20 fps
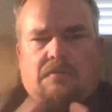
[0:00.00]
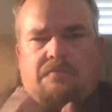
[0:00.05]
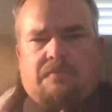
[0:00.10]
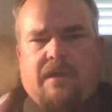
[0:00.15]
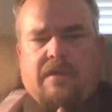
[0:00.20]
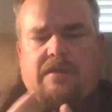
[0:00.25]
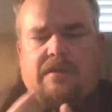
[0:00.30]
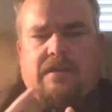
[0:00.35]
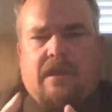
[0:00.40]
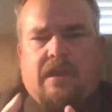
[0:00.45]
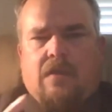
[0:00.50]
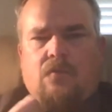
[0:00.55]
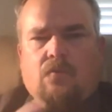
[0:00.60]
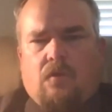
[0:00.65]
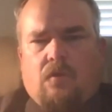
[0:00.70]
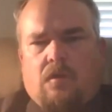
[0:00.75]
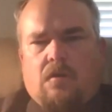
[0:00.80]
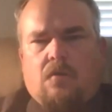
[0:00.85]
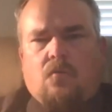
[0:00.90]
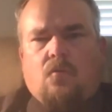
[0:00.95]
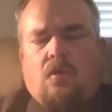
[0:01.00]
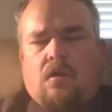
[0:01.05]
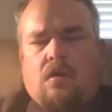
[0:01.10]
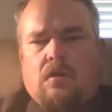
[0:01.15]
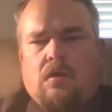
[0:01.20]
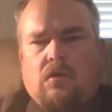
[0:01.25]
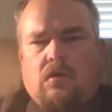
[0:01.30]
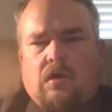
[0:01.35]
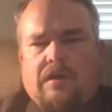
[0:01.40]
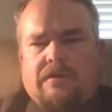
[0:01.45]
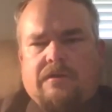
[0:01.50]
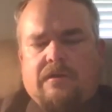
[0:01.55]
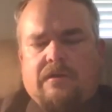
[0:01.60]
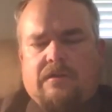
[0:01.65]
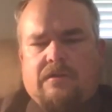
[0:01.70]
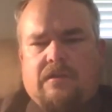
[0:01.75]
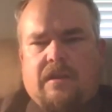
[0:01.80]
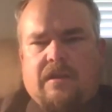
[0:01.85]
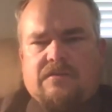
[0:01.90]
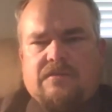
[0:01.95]
and Betty Ann, we're going to work on
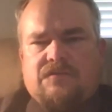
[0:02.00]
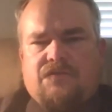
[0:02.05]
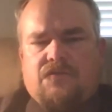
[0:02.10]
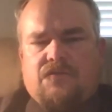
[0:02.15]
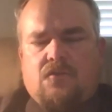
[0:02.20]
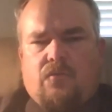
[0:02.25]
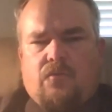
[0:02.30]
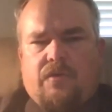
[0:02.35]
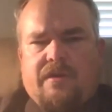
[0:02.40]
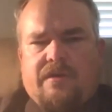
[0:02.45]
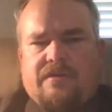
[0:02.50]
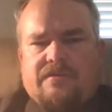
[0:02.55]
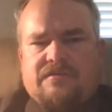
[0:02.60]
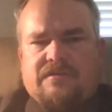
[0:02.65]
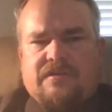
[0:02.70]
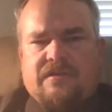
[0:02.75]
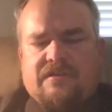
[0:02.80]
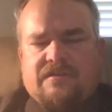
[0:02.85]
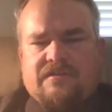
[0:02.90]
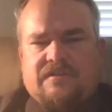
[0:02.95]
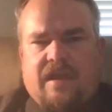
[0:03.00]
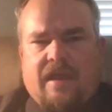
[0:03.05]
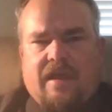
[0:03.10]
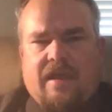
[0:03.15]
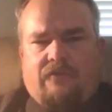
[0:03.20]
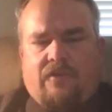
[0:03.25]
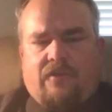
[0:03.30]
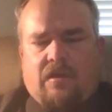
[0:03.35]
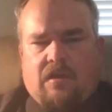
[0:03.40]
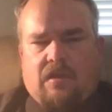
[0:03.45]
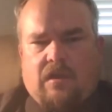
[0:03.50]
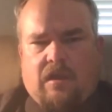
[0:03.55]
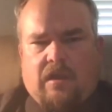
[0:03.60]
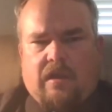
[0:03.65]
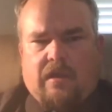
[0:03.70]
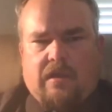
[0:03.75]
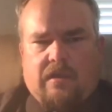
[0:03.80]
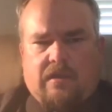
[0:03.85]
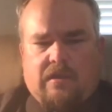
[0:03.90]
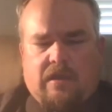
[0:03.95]
in the next few weeks is having
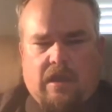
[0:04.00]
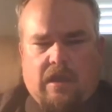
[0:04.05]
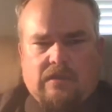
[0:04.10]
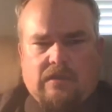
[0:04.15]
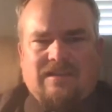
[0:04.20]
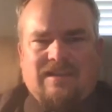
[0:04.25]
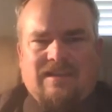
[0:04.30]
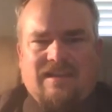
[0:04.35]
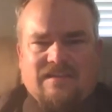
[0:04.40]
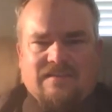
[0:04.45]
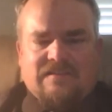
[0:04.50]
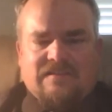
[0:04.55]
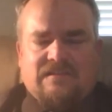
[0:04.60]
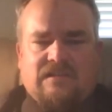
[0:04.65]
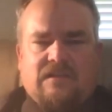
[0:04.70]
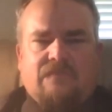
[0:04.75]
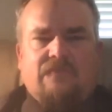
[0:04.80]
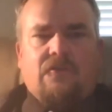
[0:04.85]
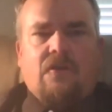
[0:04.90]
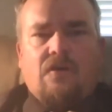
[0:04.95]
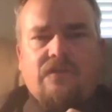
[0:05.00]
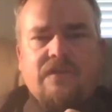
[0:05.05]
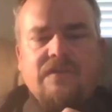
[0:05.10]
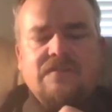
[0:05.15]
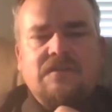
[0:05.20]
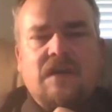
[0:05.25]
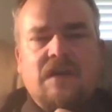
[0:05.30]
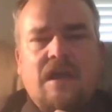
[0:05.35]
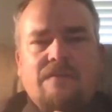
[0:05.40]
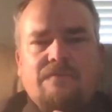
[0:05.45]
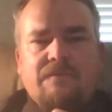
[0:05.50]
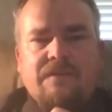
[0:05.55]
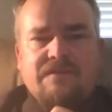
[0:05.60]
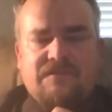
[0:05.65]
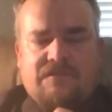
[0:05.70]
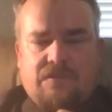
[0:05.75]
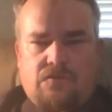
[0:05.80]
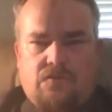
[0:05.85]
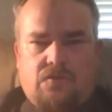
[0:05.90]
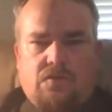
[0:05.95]
a list of all the
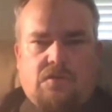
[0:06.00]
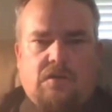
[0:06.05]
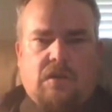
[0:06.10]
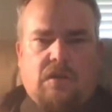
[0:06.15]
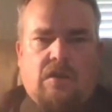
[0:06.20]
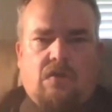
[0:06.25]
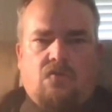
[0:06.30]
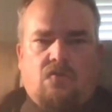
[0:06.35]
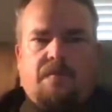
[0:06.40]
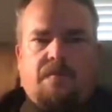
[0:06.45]
assignments so you can know,